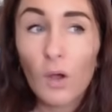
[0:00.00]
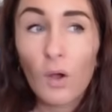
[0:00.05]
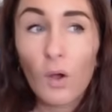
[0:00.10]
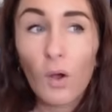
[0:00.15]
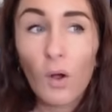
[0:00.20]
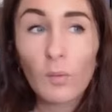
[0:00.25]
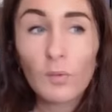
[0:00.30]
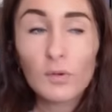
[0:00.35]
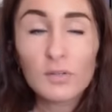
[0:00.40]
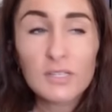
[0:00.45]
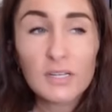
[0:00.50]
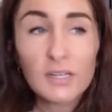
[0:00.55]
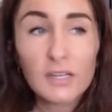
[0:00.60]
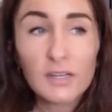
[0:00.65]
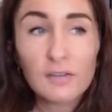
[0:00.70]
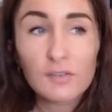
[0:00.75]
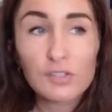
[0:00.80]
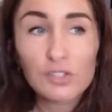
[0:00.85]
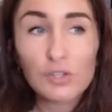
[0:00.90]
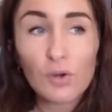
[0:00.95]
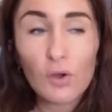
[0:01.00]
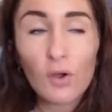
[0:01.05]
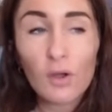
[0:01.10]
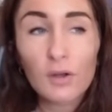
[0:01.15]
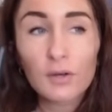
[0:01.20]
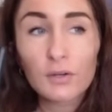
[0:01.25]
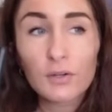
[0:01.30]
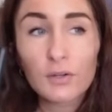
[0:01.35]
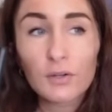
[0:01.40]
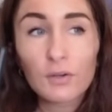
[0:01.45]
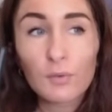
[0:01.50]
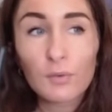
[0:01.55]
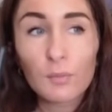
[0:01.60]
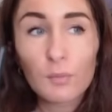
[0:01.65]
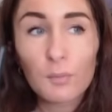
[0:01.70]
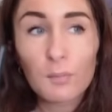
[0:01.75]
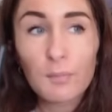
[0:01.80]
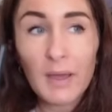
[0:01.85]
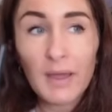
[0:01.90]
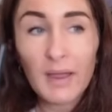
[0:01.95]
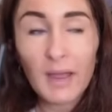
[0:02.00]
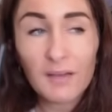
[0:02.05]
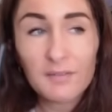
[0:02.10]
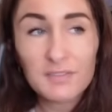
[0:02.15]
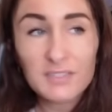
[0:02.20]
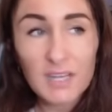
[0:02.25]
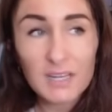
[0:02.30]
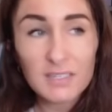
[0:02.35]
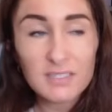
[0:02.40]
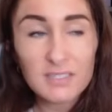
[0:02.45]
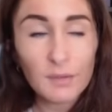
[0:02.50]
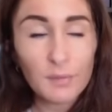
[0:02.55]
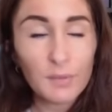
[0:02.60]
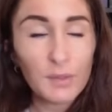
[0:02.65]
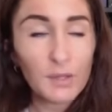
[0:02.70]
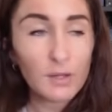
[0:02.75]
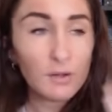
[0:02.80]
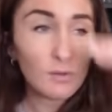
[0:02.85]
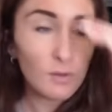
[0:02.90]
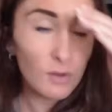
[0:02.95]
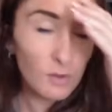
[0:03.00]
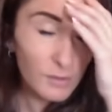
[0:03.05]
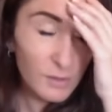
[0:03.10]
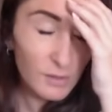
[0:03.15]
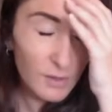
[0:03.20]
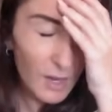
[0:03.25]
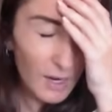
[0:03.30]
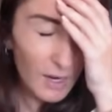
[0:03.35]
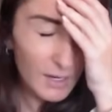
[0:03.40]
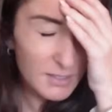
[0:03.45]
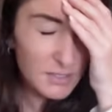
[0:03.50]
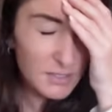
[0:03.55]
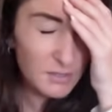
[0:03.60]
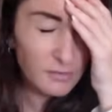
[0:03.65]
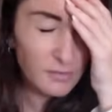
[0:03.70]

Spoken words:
if Shawn may have said something along the lines of